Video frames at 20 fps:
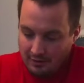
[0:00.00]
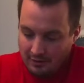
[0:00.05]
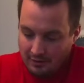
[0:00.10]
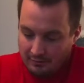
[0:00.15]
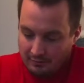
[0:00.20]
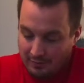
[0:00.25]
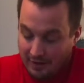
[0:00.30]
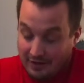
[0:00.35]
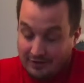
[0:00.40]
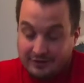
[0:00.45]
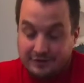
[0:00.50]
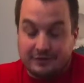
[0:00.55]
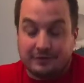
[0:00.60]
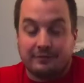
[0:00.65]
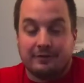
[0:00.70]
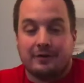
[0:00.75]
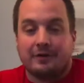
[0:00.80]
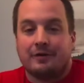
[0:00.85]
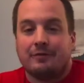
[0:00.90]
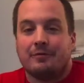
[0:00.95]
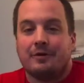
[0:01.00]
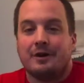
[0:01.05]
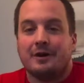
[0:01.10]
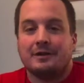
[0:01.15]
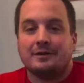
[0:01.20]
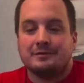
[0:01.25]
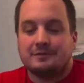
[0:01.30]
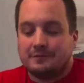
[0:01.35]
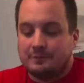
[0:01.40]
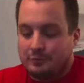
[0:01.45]
balanced very
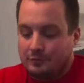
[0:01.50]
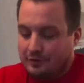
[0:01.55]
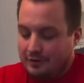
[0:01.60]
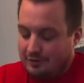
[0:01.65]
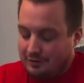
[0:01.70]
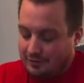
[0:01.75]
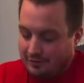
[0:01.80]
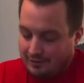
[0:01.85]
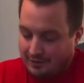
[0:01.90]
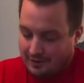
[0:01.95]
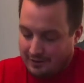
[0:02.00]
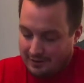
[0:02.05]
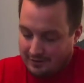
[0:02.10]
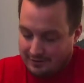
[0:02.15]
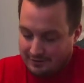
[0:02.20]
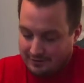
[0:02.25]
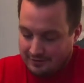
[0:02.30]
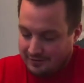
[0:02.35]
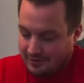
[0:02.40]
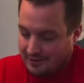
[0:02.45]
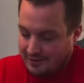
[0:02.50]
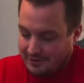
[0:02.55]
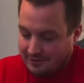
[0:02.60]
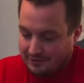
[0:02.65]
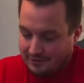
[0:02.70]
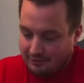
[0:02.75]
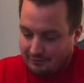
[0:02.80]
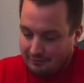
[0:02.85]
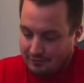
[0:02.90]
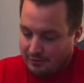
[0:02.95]
well with the sauce and the
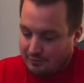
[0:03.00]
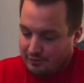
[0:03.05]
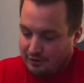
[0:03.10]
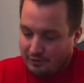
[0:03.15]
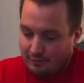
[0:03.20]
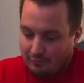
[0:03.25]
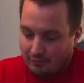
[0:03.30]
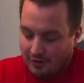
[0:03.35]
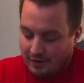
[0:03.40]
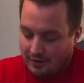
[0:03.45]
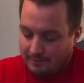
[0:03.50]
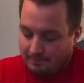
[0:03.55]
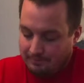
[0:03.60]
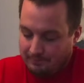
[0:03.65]
rib and the bread.